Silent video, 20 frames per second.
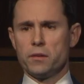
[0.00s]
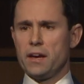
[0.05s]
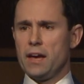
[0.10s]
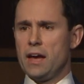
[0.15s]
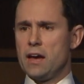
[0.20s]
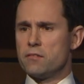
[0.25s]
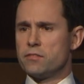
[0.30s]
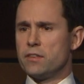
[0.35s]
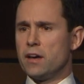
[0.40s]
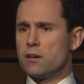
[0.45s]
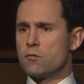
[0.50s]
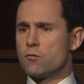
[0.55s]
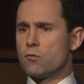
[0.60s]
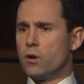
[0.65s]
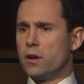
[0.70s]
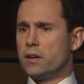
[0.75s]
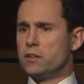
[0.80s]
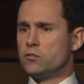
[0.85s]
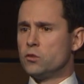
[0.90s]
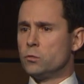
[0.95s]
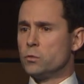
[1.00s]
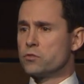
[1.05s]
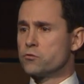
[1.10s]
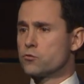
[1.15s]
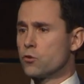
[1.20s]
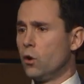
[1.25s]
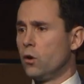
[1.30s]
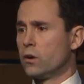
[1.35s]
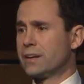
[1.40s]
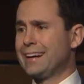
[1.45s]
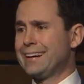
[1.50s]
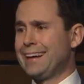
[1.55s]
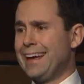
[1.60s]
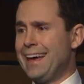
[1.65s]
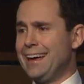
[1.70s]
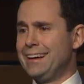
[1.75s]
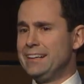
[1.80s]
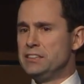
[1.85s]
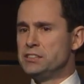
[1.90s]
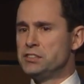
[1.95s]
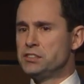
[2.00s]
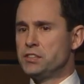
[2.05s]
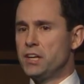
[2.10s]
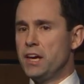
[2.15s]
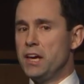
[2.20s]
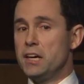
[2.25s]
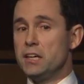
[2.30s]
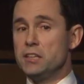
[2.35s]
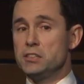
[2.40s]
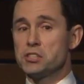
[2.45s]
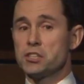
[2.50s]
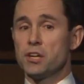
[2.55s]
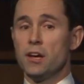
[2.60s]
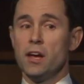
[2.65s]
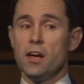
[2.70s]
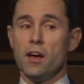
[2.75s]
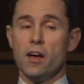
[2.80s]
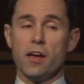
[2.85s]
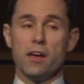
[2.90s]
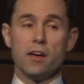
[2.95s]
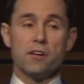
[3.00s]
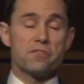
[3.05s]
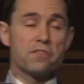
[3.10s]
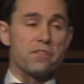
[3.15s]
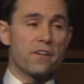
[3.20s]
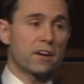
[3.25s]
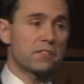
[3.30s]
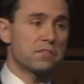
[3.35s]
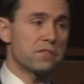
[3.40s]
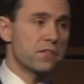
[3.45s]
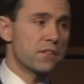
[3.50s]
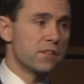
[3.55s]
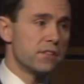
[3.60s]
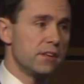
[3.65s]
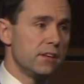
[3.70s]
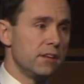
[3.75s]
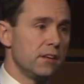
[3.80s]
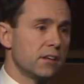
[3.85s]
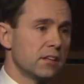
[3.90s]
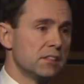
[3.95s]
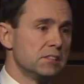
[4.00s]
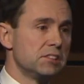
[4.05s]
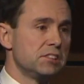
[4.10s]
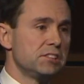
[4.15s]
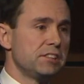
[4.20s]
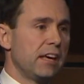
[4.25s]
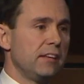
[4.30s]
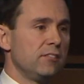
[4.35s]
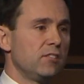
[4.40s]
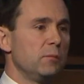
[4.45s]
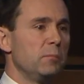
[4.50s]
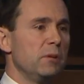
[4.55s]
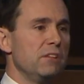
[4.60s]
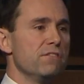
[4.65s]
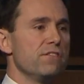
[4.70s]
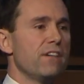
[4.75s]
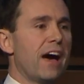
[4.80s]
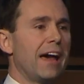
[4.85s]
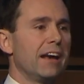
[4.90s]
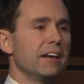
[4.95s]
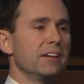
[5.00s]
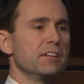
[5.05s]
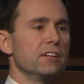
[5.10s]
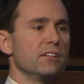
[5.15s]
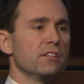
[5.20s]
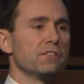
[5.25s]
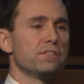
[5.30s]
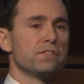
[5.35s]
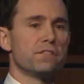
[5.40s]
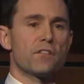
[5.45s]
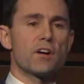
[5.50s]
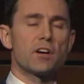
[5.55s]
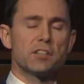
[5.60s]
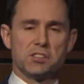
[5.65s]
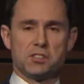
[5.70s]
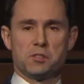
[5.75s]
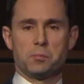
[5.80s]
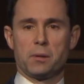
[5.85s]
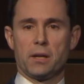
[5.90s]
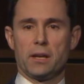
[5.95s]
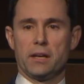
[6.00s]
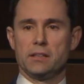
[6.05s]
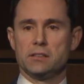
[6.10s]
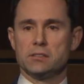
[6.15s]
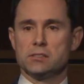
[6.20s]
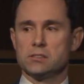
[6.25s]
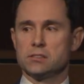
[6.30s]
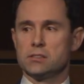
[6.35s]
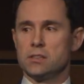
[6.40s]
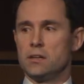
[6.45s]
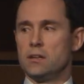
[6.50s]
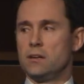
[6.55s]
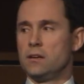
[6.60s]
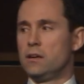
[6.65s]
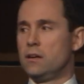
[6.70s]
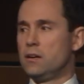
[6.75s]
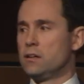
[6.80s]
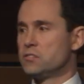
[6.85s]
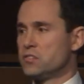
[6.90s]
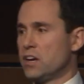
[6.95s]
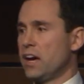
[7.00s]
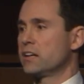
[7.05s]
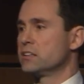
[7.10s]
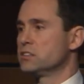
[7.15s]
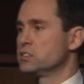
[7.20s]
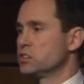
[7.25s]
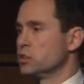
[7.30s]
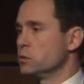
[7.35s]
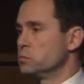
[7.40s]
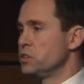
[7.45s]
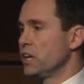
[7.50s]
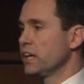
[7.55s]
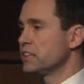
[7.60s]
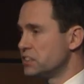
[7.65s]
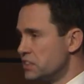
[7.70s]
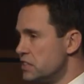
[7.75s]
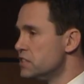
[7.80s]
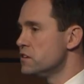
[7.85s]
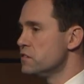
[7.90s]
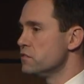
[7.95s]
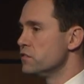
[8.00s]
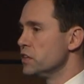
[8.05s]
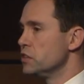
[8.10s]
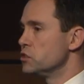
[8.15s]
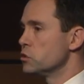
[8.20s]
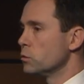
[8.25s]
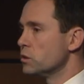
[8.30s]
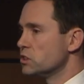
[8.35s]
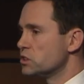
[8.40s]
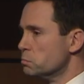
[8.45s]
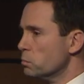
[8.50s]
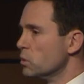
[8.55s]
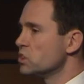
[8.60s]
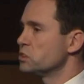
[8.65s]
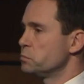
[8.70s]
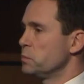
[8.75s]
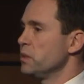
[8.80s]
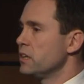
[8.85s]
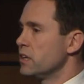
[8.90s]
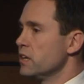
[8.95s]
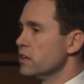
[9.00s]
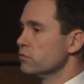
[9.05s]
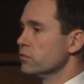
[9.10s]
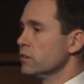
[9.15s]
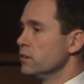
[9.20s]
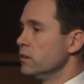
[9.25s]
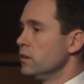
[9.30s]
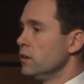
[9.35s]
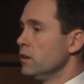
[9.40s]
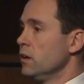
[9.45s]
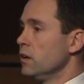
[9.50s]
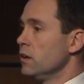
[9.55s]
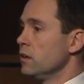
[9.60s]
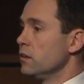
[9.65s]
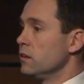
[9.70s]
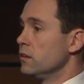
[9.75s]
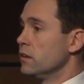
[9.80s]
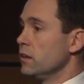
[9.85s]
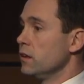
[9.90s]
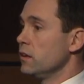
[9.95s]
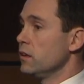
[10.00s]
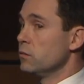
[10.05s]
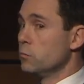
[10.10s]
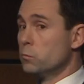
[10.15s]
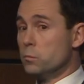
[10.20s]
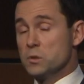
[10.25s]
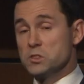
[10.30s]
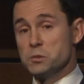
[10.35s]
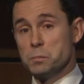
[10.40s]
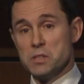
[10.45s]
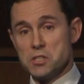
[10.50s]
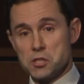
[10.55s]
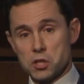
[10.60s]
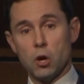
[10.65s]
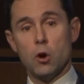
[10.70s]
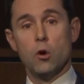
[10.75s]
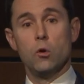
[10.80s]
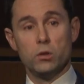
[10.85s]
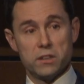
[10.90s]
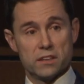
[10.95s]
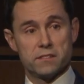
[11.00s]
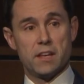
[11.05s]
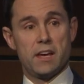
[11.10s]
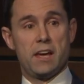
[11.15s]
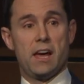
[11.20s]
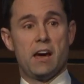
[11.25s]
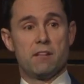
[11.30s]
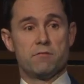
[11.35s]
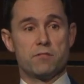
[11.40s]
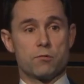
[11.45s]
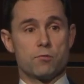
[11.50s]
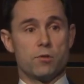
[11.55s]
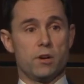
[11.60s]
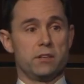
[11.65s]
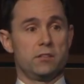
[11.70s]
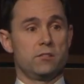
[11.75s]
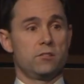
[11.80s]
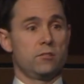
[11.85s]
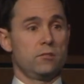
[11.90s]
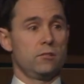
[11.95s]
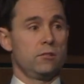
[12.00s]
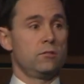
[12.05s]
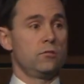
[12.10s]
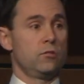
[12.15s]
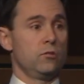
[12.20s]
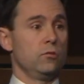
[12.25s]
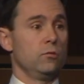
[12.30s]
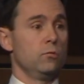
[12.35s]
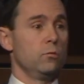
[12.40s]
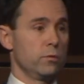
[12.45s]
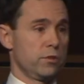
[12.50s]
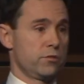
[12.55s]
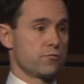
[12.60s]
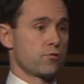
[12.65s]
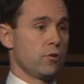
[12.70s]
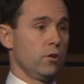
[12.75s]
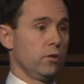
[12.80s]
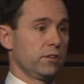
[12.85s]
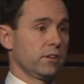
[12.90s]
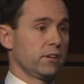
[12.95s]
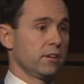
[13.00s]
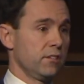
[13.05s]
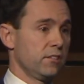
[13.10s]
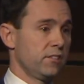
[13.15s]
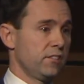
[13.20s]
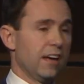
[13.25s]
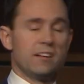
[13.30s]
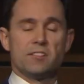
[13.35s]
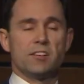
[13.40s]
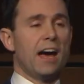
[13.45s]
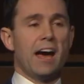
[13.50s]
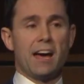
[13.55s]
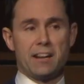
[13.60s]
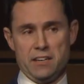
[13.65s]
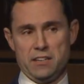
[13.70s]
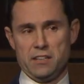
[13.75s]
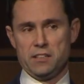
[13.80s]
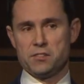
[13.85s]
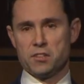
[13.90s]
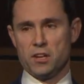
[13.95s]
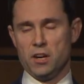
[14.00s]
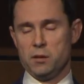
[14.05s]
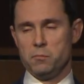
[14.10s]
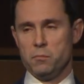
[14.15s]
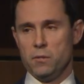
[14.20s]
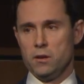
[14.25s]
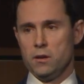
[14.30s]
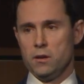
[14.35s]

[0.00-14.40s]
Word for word: they have that right to withdraw it at any stage, in fact, for the consent to be valid in the first place, data subjects, individuals must be given, the, it must be told that they have the right to withdraw the consent at any time.